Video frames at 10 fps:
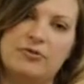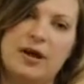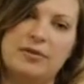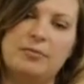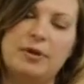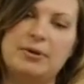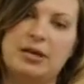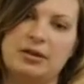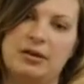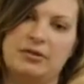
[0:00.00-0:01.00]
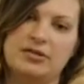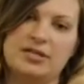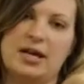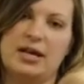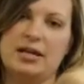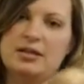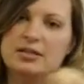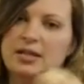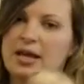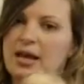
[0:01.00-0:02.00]
around the baby on the other side
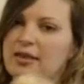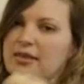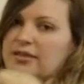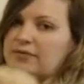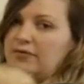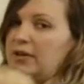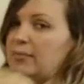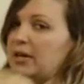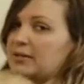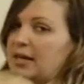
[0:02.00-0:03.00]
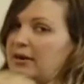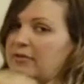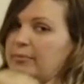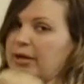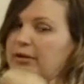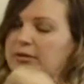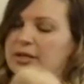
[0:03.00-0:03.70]
to get this female side of the buckle